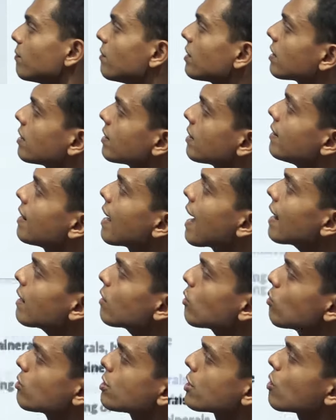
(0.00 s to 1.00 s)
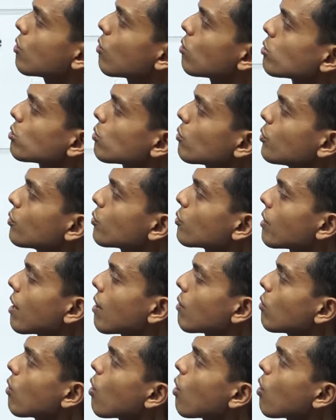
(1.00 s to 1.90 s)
With that logic also, you could have